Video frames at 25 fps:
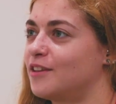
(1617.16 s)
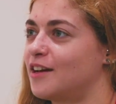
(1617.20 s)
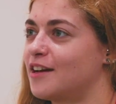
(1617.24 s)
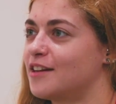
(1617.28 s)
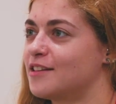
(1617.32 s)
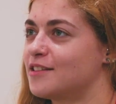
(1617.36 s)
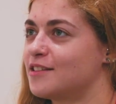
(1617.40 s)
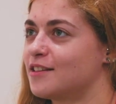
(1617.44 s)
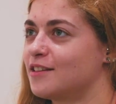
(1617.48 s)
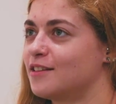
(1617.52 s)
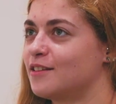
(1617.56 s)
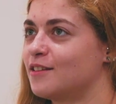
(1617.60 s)

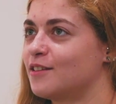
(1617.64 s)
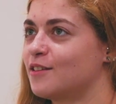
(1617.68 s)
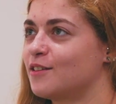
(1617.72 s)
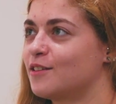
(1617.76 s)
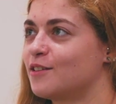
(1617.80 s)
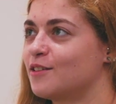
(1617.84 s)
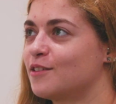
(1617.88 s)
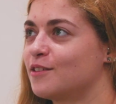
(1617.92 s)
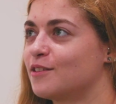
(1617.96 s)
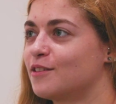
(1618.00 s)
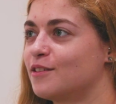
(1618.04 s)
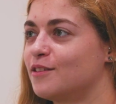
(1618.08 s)
lies in
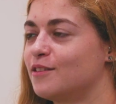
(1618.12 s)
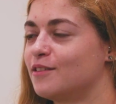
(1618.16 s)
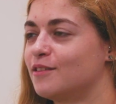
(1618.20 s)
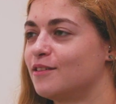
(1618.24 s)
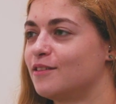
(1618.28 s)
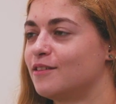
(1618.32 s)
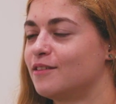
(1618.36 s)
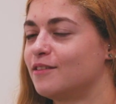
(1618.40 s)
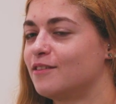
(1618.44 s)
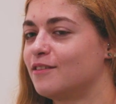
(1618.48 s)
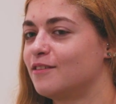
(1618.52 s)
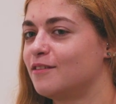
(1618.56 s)

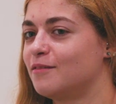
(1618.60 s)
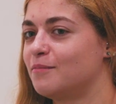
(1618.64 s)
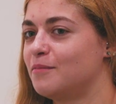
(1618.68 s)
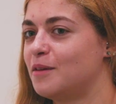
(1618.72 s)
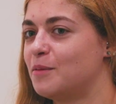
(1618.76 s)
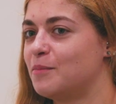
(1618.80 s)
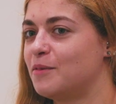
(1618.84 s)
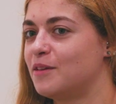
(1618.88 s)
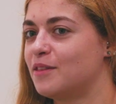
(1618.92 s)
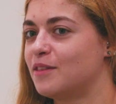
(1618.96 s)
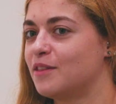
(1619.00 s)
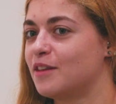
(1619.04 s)

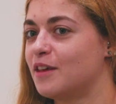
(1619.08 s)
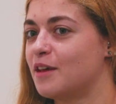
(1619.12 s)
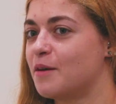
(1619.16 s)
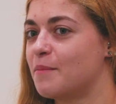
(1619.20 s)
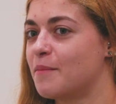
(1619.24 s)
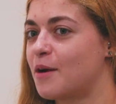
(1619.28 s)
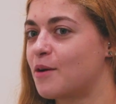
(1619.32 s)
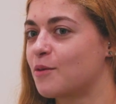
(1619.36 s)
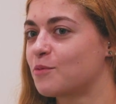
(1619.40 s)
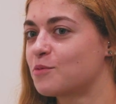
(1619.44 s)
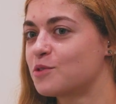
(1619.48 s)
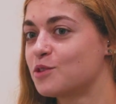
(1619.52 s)
maybe the
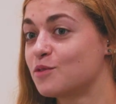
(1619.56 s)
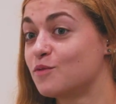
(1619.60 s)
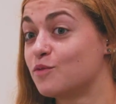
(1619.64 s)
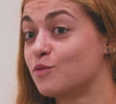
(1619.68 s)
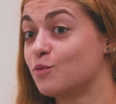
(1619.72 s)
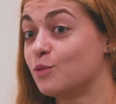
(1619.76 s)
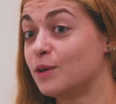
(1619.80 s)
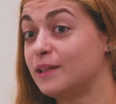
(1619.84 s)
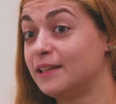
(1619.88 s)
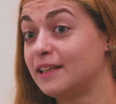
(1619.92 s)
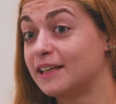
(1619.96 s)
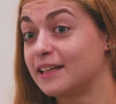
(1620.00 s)
amount
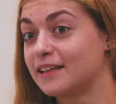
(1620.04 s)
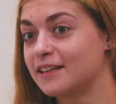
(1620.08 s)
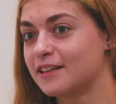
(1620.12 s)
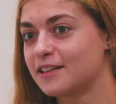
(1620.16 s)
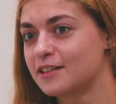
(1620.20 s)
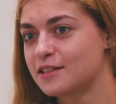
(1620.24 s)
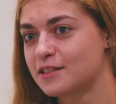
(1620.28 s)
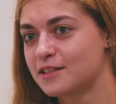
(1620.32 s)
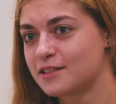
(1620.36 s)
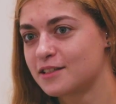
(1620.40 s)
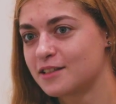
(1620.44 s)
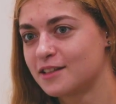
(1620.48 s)
of
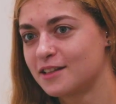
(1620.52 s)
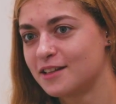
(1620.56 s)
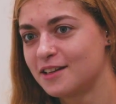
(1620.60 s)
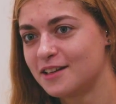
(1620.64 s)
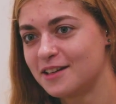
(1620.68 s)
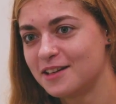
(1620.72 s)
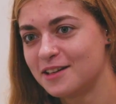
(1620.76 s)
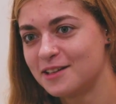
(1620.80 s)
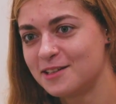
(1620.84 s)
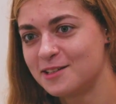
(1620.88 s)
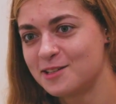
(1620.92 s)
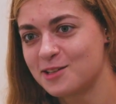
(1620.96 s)
willingness
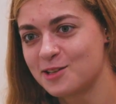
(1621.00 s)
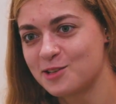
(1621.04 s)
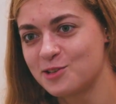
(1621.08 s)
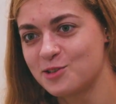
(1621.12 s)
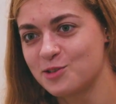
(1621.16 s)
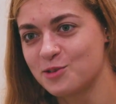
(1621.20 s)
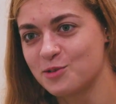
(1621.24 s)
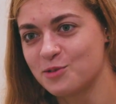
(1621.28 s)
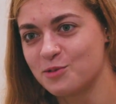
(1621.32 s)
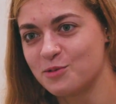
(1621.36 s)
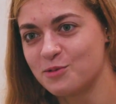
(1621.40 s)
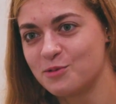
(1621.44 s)
to
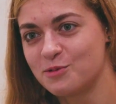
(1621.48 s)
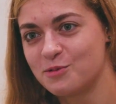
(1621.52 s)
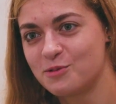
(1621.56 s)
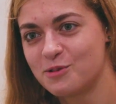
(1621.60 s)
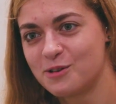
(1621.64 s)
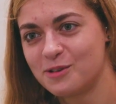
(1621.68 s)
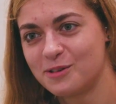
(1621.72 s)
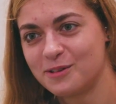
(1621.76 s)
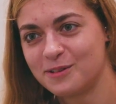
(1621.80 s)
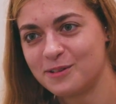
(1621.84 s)
do.